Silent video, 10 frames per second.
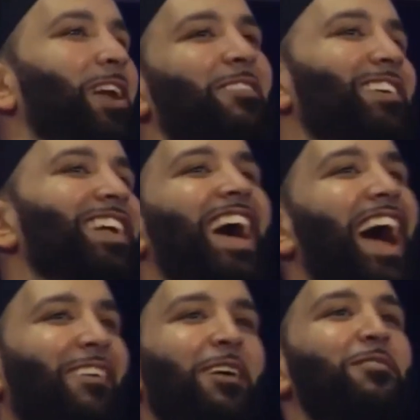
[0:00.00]
whatever,
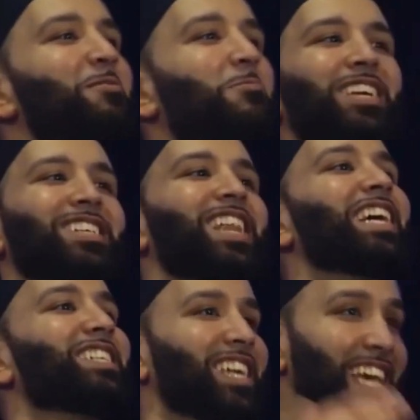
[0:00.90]
however you want to
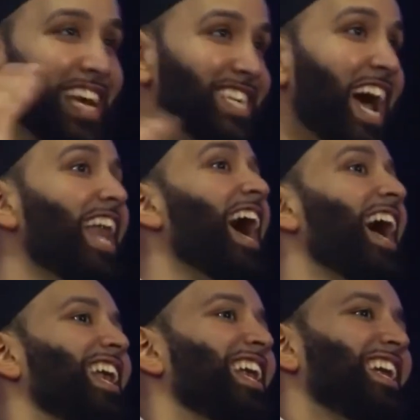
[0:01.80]
slice it. It's
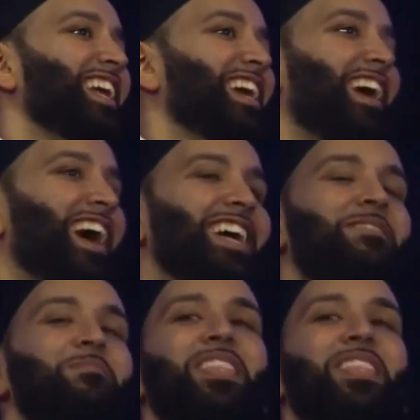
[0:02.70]
halal, all right?